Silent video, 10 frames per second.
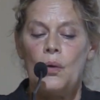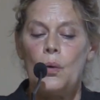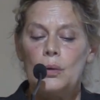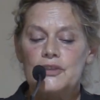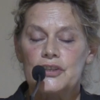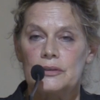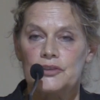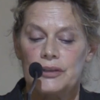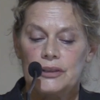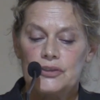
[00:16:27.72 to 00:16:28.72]
All
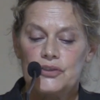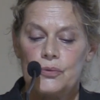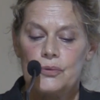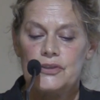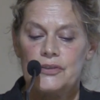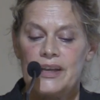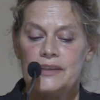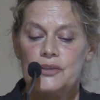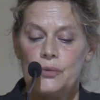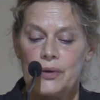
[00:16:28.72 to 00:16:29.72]
children talk to their
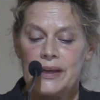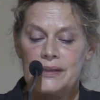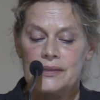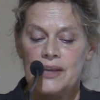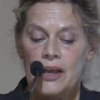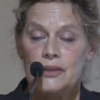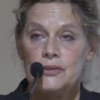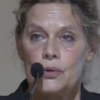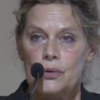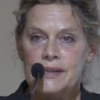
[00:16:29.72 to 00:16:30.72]
toys.
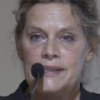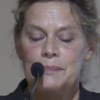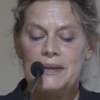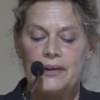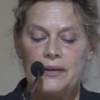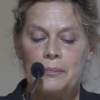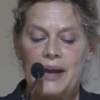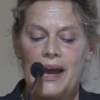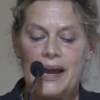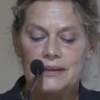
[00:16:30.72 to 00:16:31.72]
Toys become
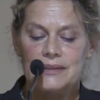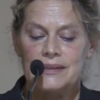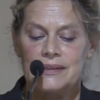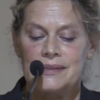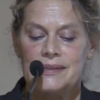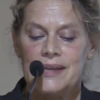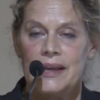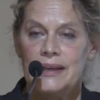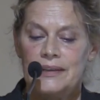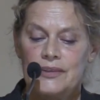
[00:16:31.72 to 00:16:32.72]
actors
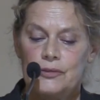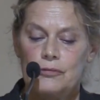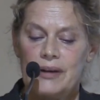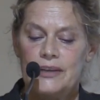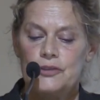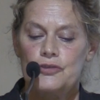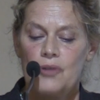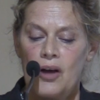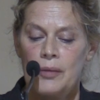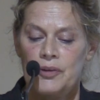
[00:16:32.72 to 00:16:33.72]
in the great
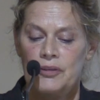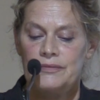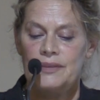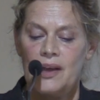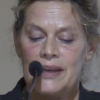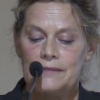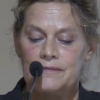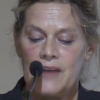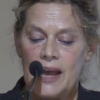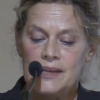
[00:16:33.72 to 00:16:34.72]
drama of
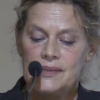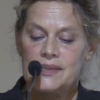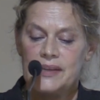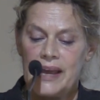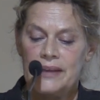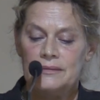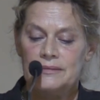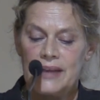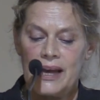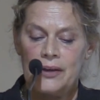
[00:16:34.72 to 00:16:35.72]
life,
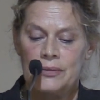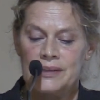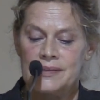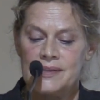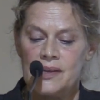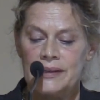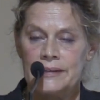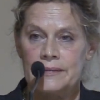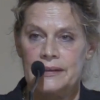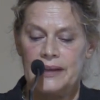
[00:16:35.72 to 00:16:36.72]
scaled down
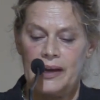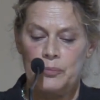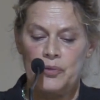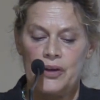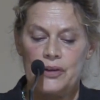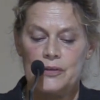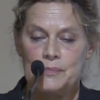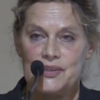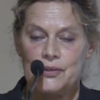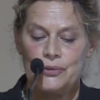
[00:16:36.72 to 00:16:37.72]
inside the camera
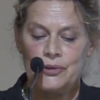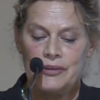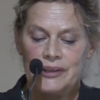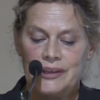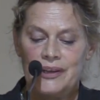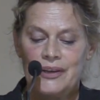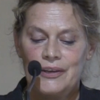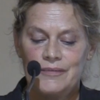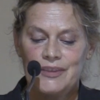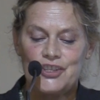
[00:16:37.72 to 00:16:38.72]
obscura
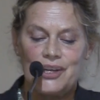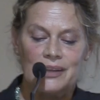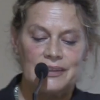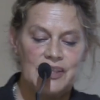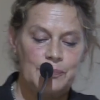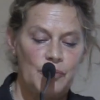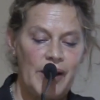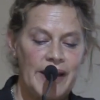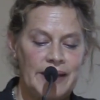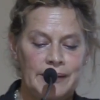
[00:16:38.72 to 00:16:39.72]
of the childish
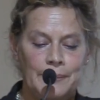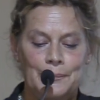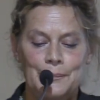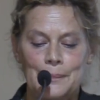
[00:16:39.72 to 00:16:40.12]
brain.